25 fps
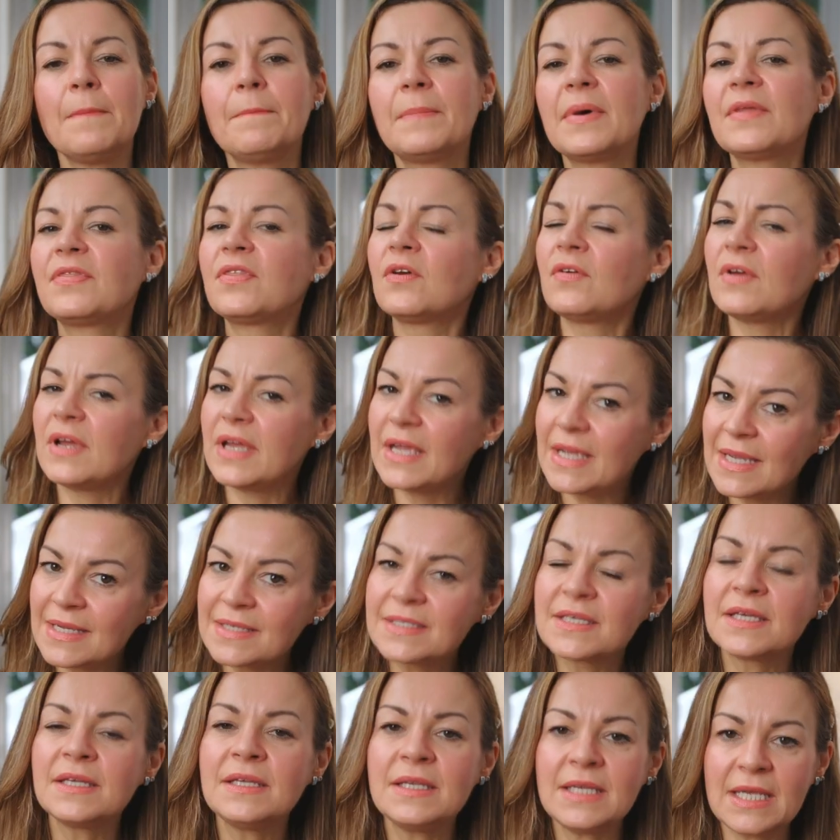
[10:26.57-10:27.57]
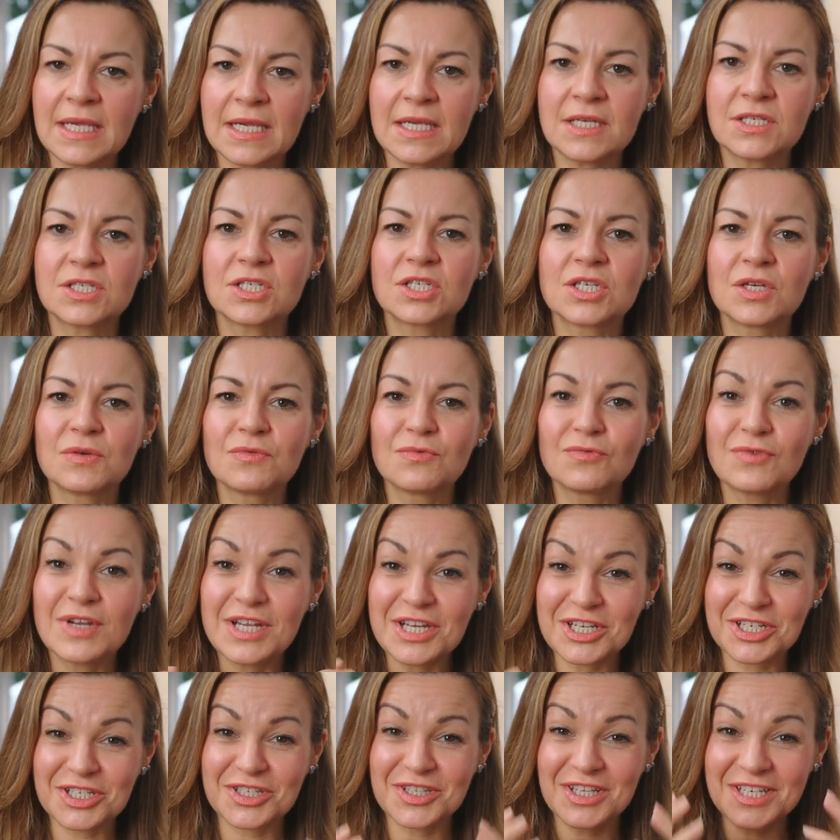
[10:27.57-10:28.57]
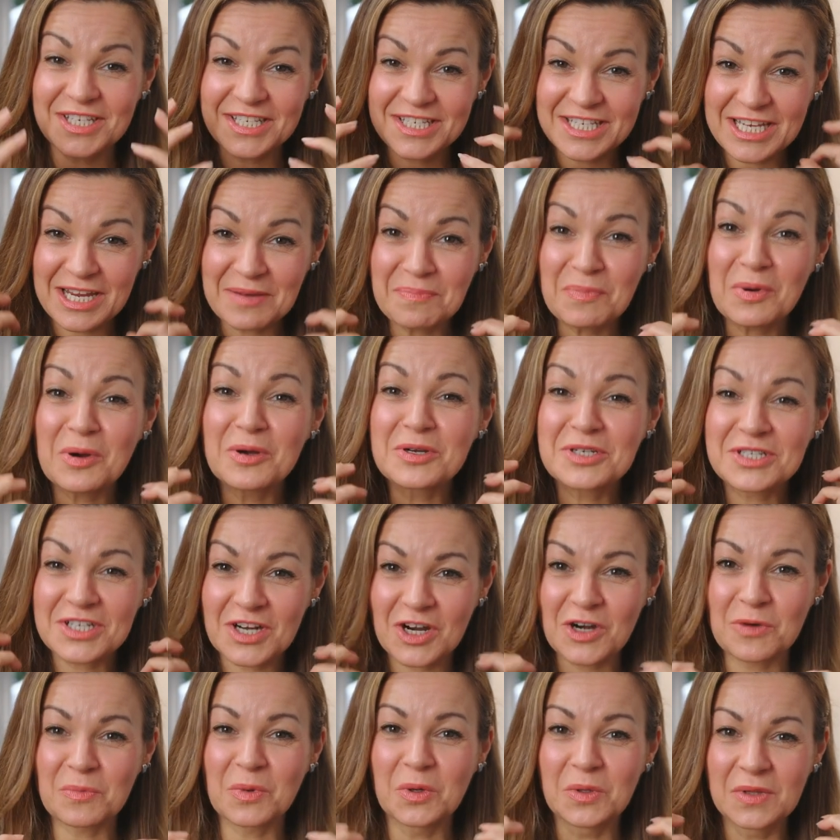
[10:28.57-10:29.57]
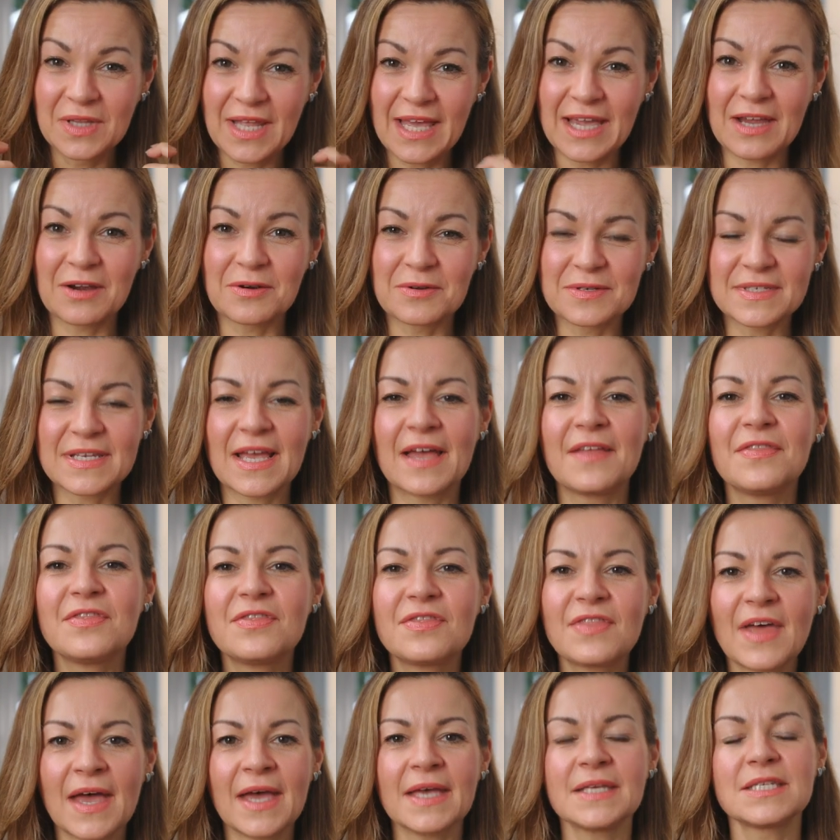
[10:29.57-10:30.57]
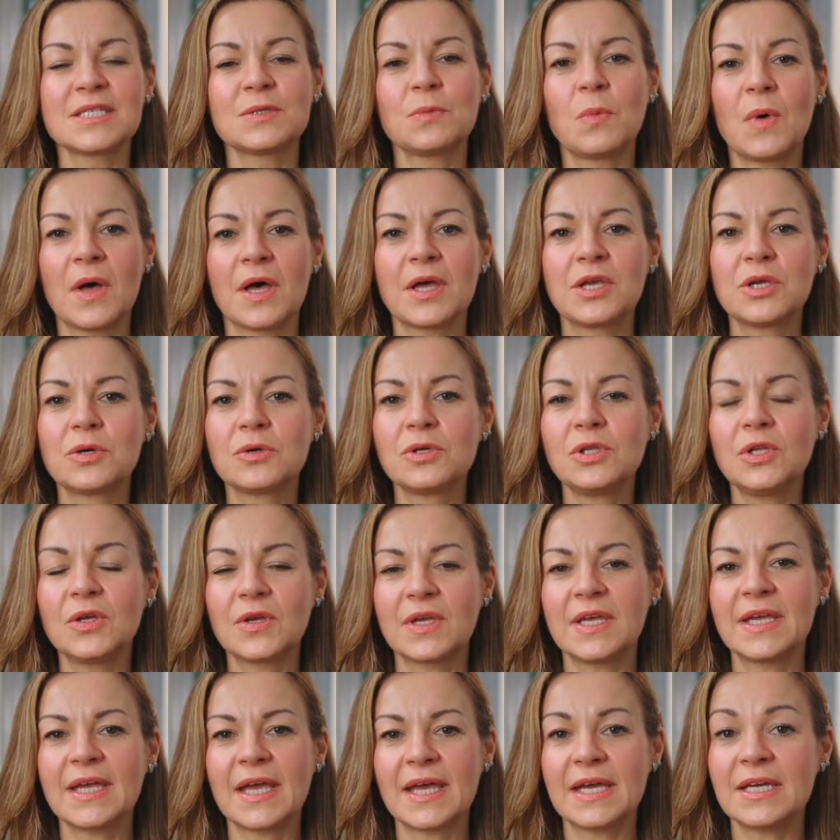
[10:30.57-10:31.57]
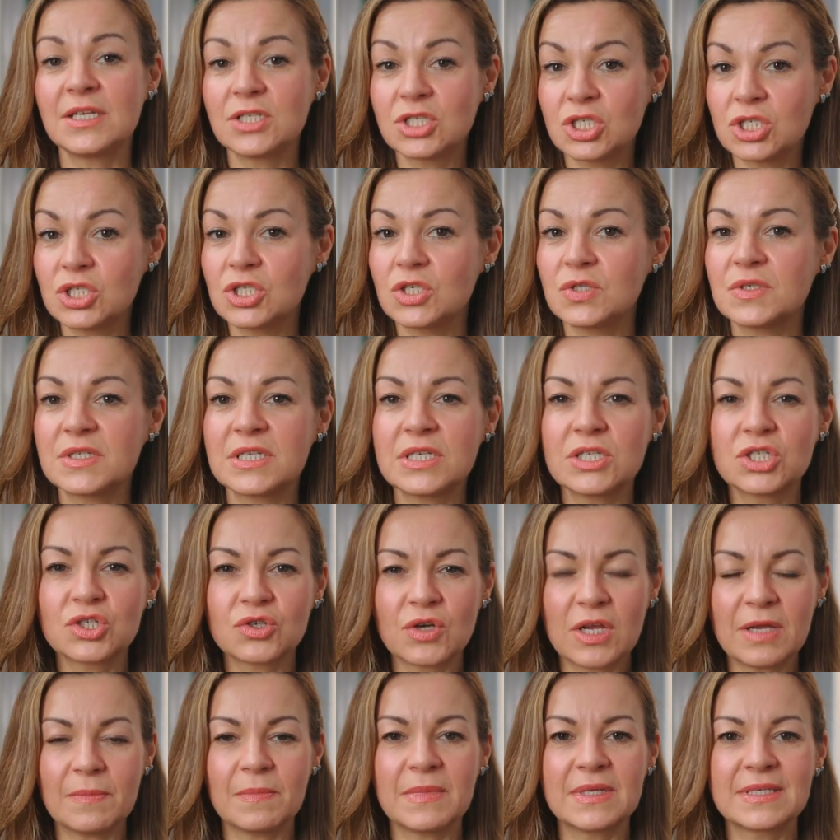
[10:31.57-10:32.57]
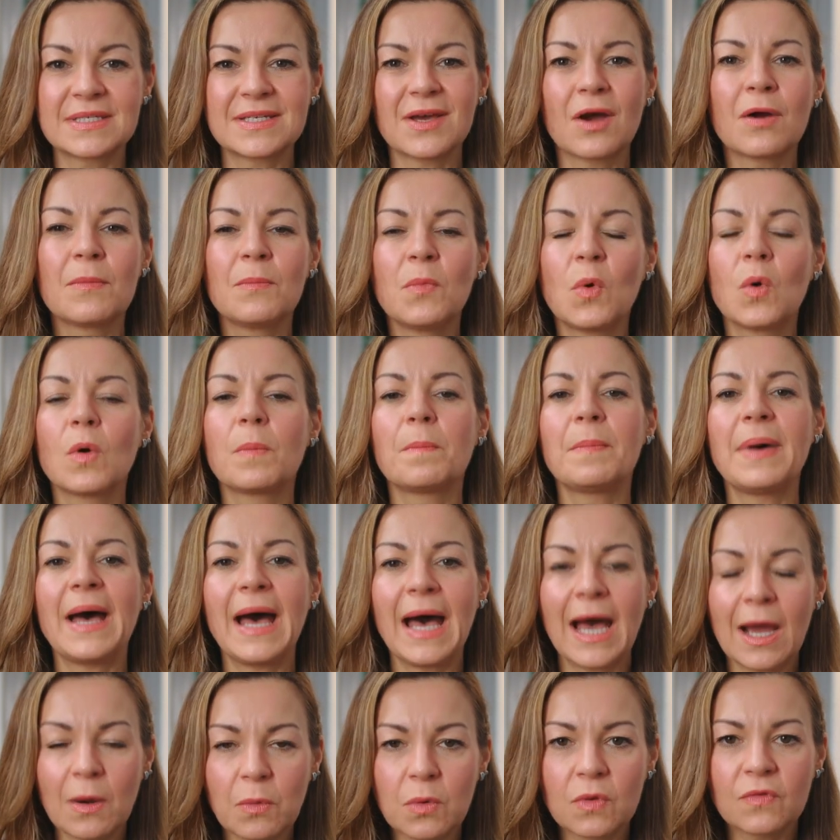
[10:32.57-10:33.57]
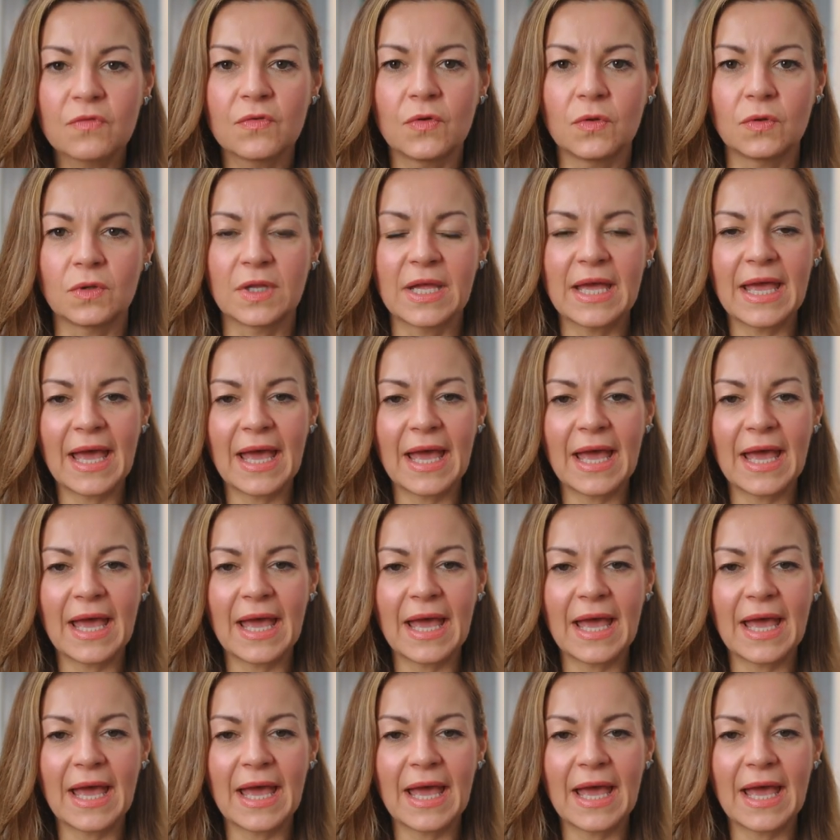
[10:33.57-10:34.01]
But there is a need to reach the deeper dermal layers, and that's why you're looking at introducing treatments that are more powerful